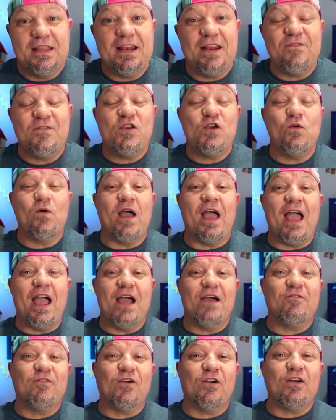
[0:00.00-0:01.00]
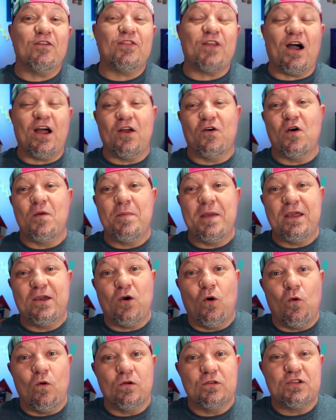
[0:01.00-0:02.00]
Then if you ever thought it would be
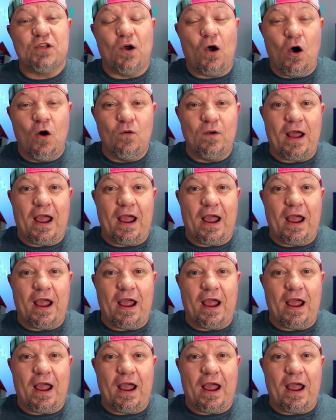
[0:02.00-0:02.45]
cool to own